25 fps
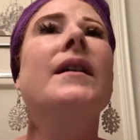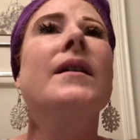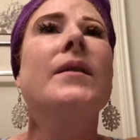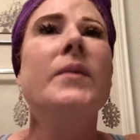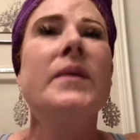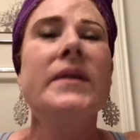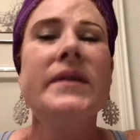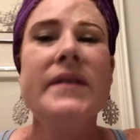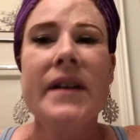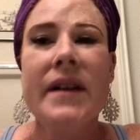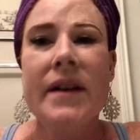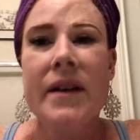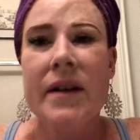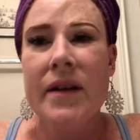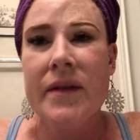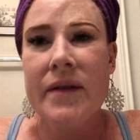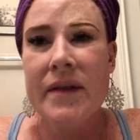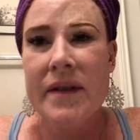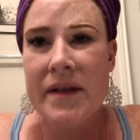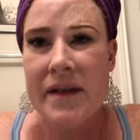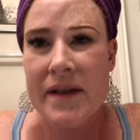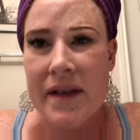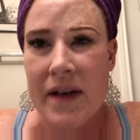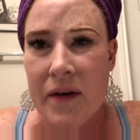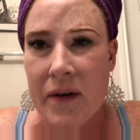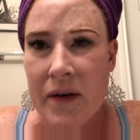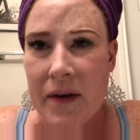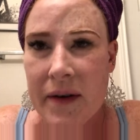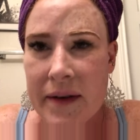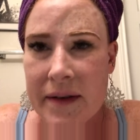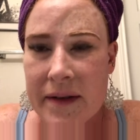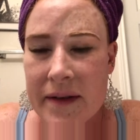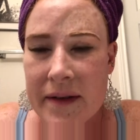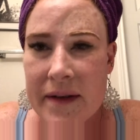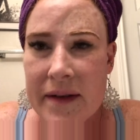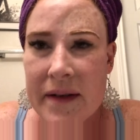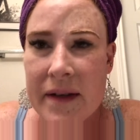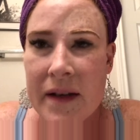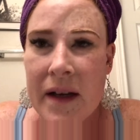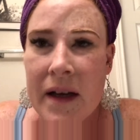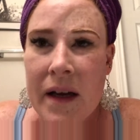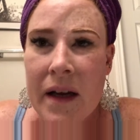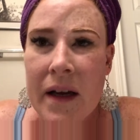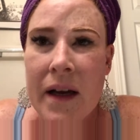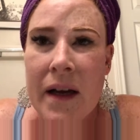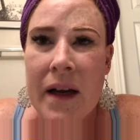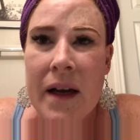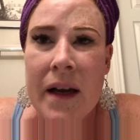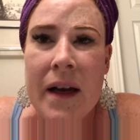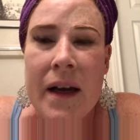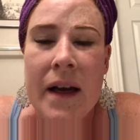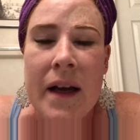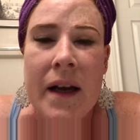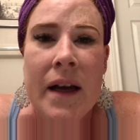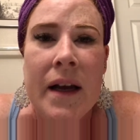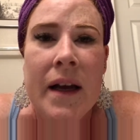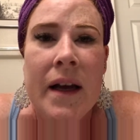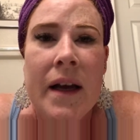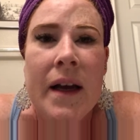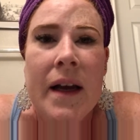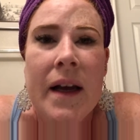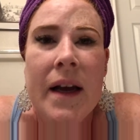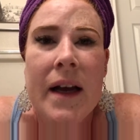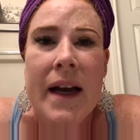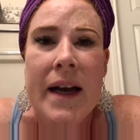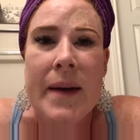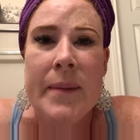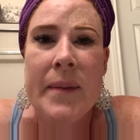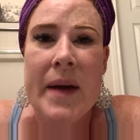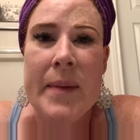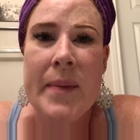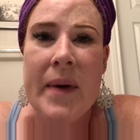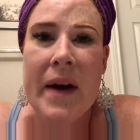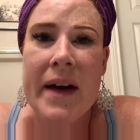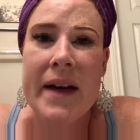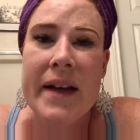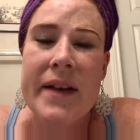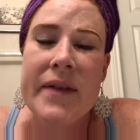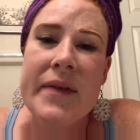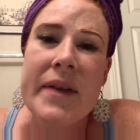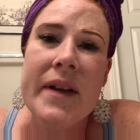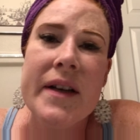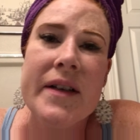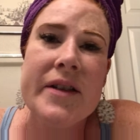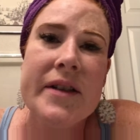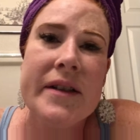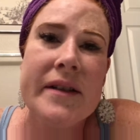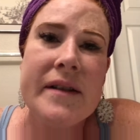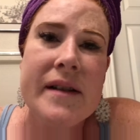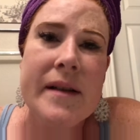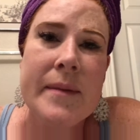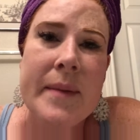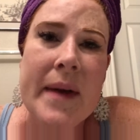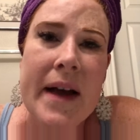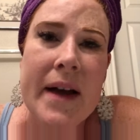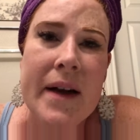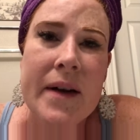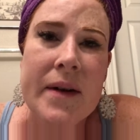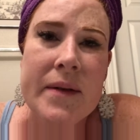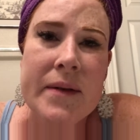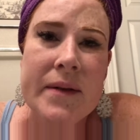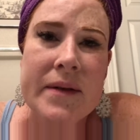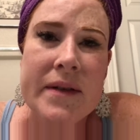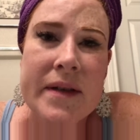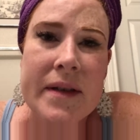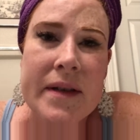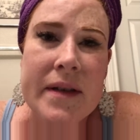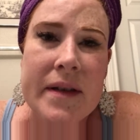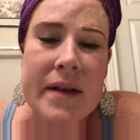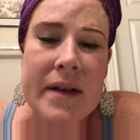Once I get off the steroids and my body flushes them out,